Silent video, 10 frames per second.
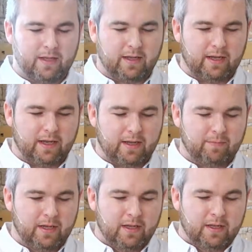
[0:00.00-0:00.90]

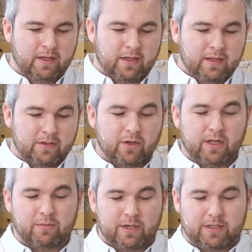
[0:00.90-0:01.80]
So a
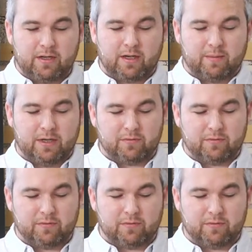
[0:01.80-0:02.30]
lot of what I talked about